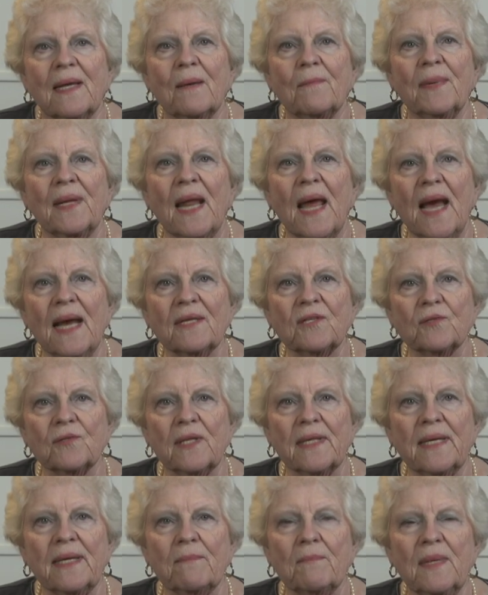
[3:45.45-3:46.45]
but
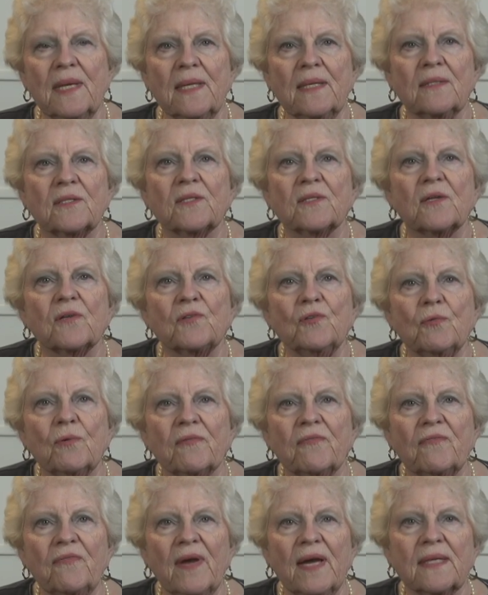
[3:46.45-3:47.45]
actually means to
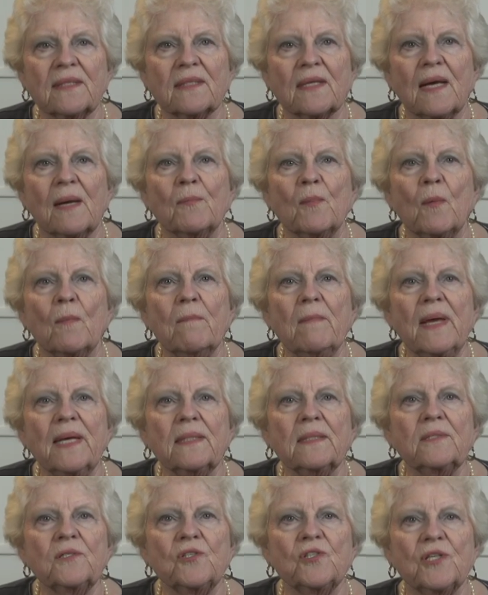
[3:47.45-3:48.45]
effect a
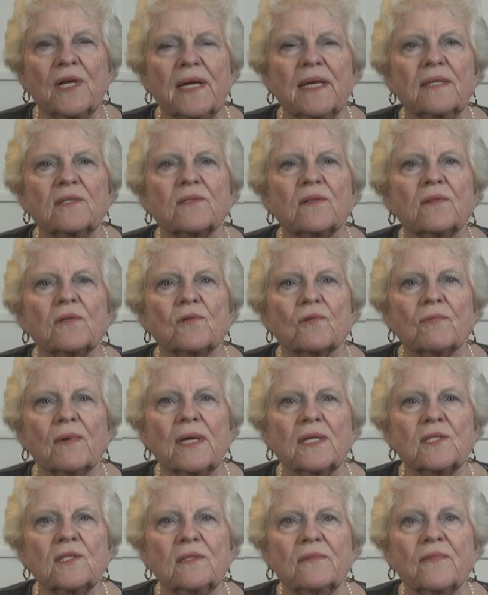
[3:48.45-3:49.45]
momentous change in the
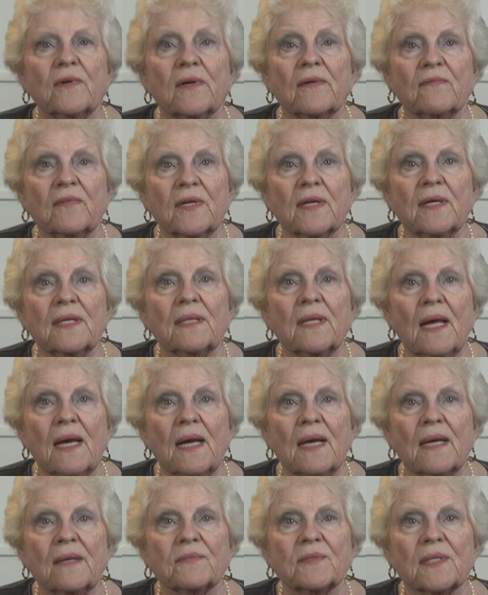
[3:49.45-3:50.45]
direction of our very
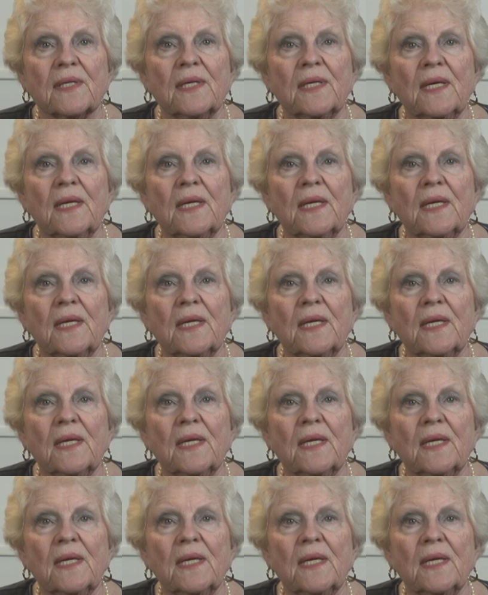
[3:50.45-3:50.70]
lives,